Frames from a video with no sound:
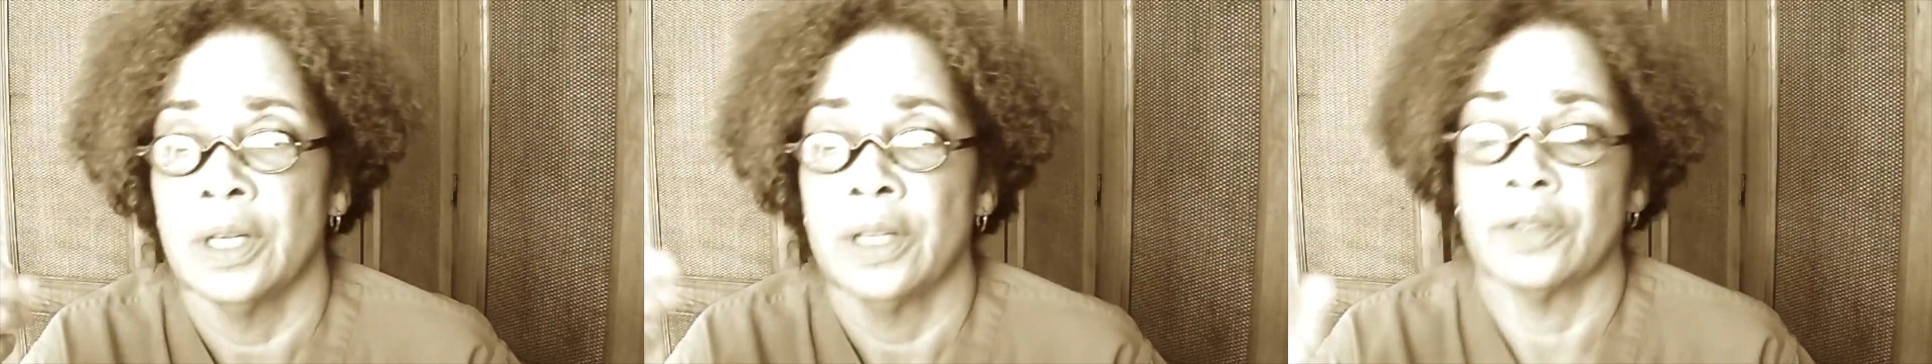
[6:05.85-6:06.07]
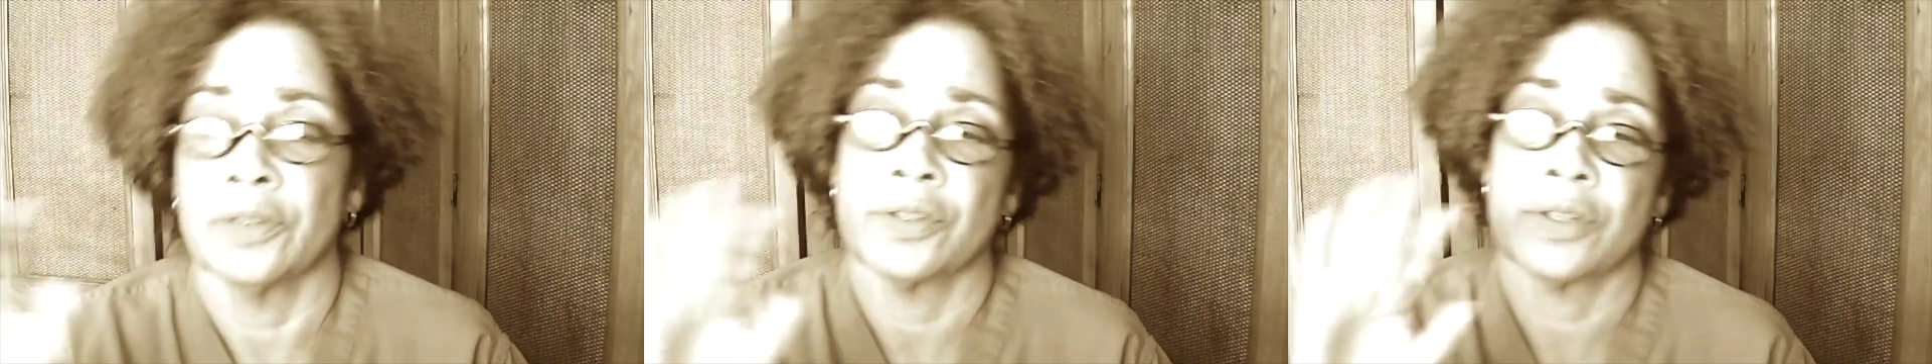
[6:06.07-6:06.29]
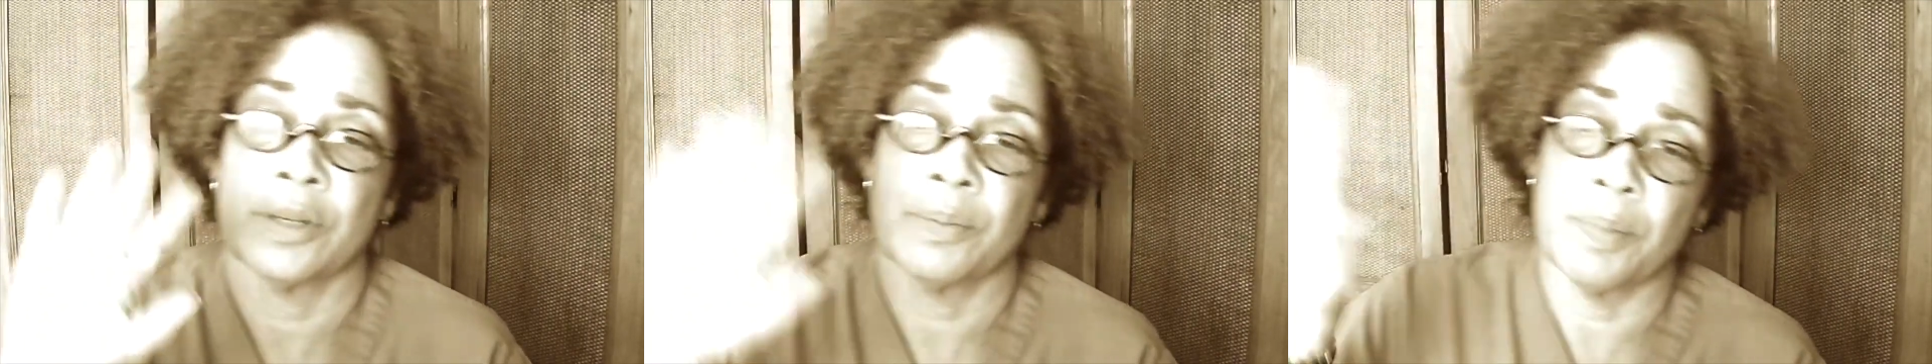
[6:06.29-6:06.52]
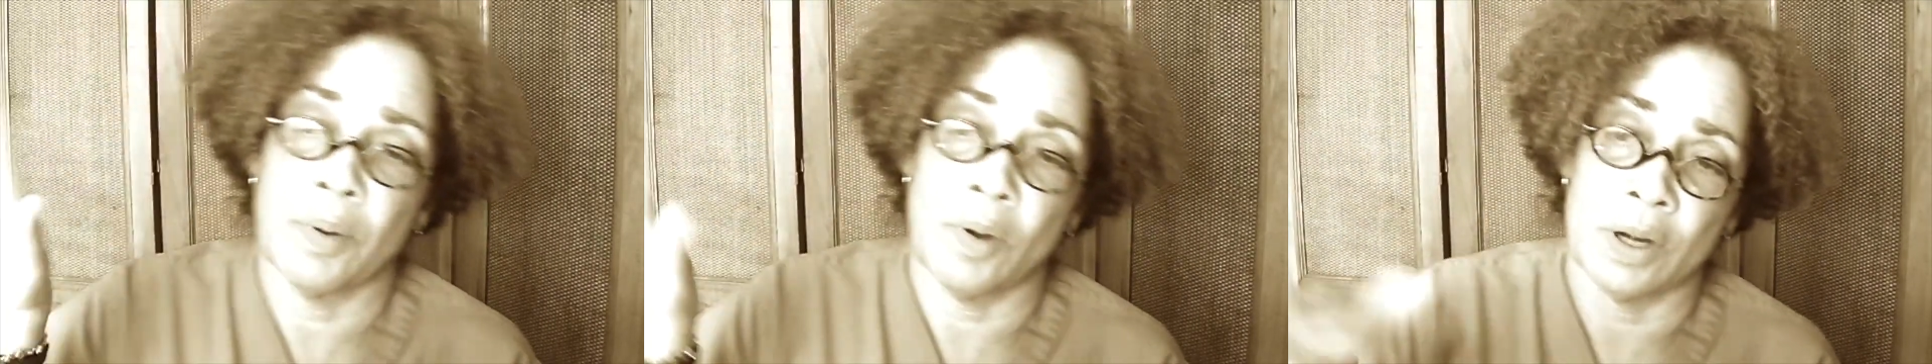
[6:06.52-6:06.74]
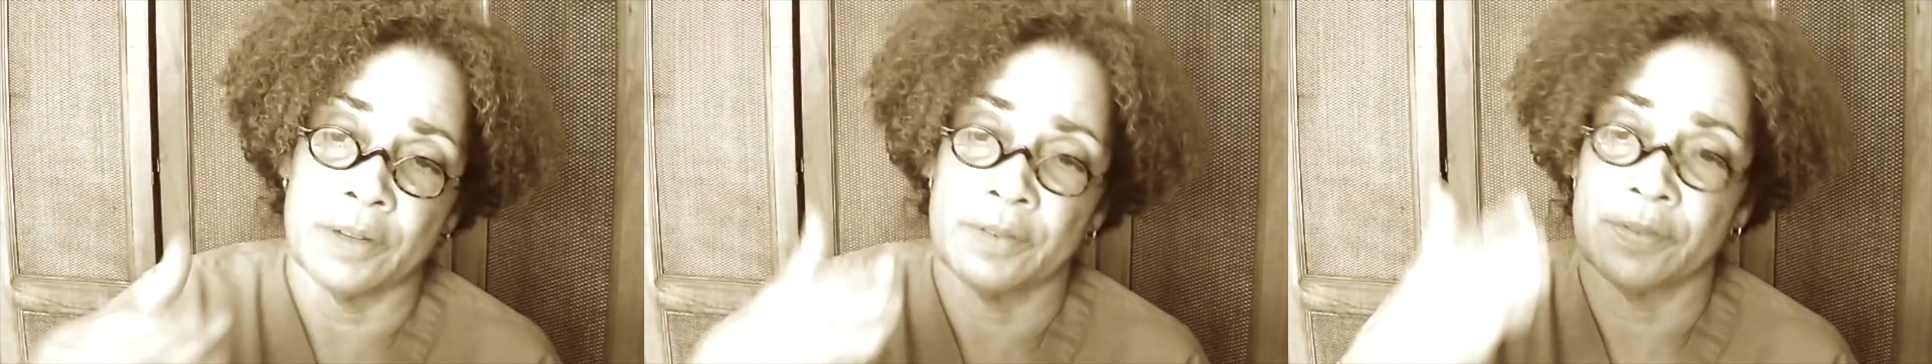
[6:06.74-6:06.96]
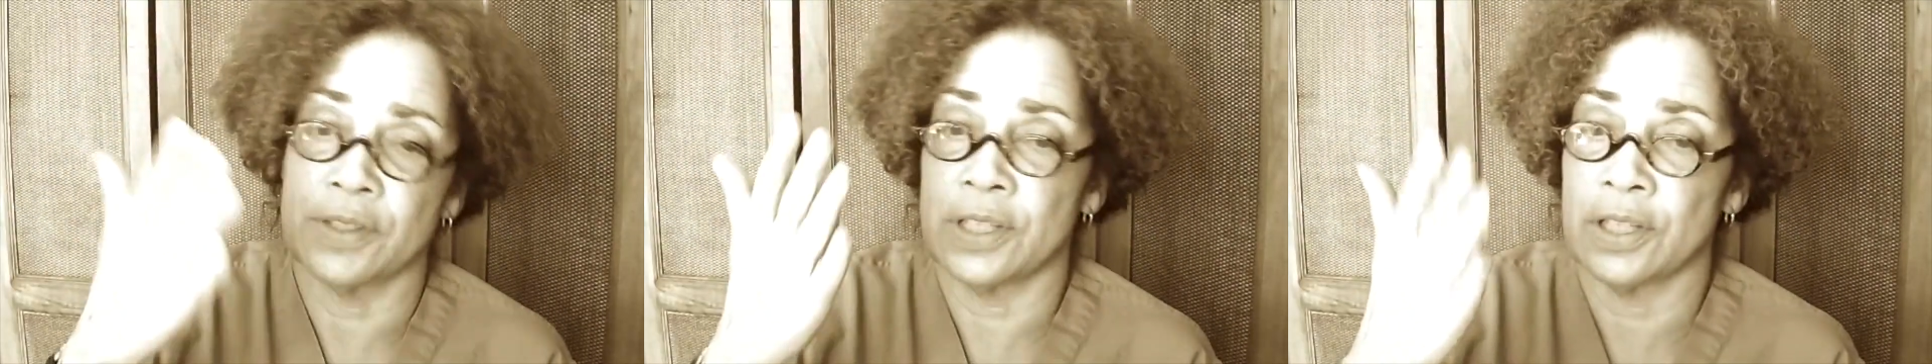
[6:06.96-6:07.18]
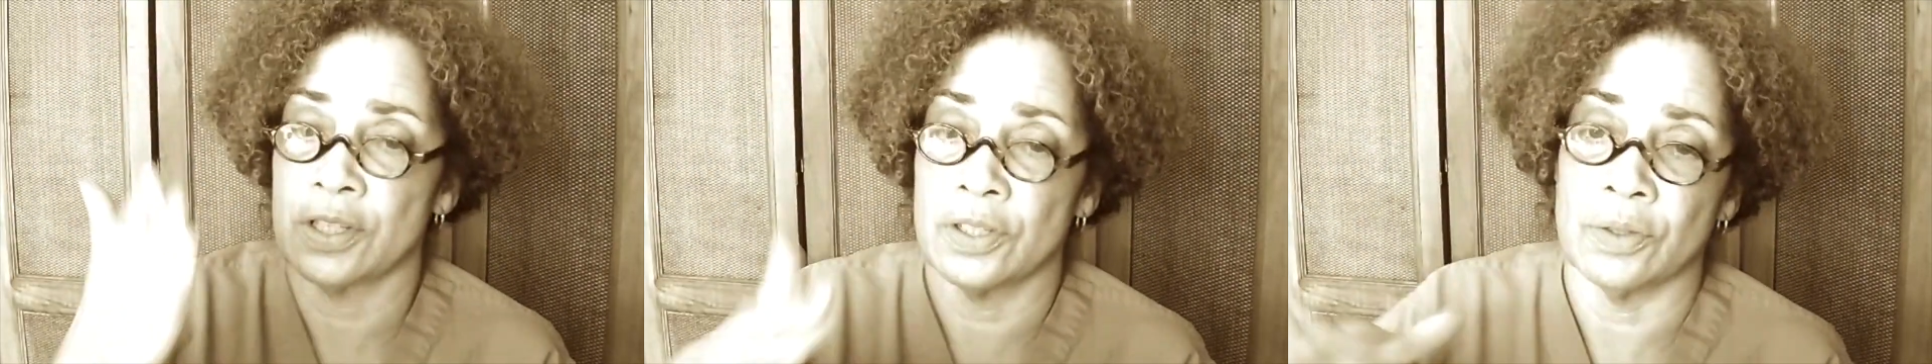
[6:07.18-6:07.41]
there's the part of
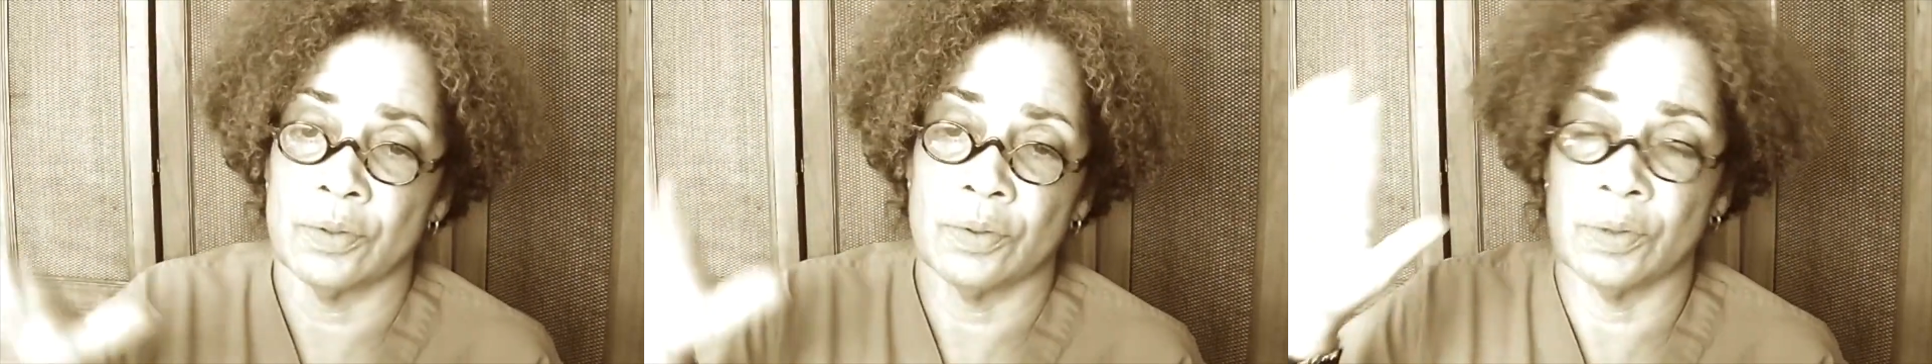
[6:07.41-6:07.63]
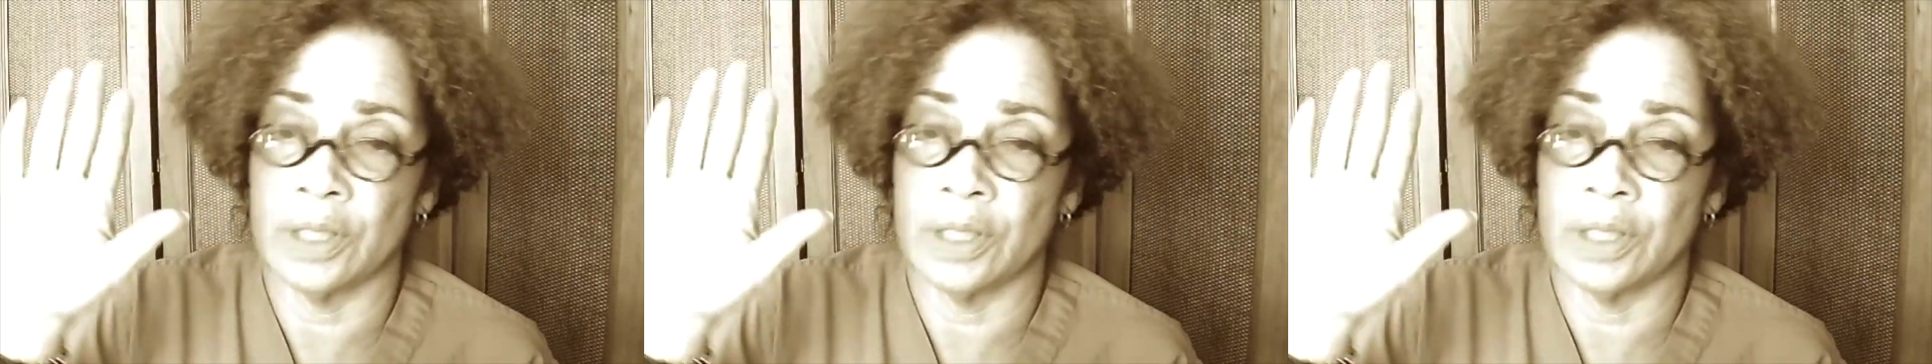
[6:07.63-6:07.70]
tissue